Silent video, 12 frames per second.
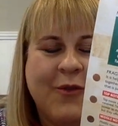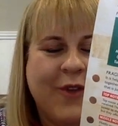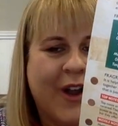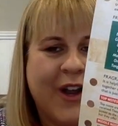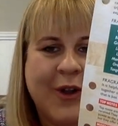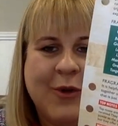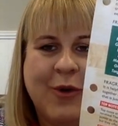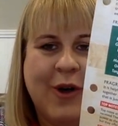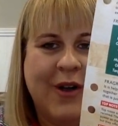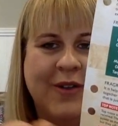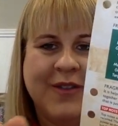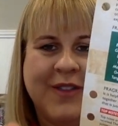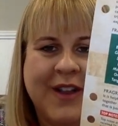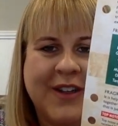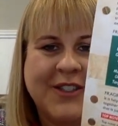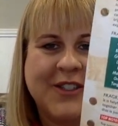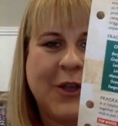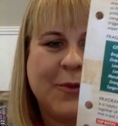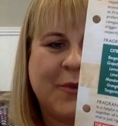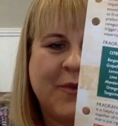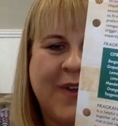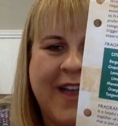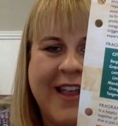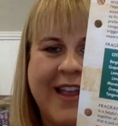Very cool. They're super
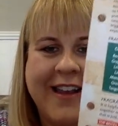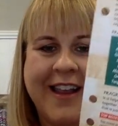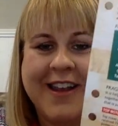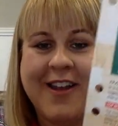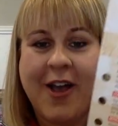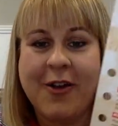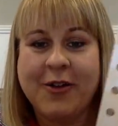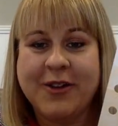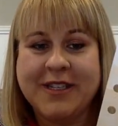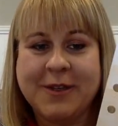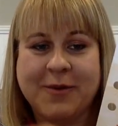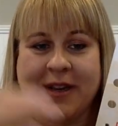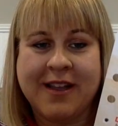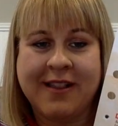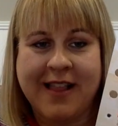fun. And not only did we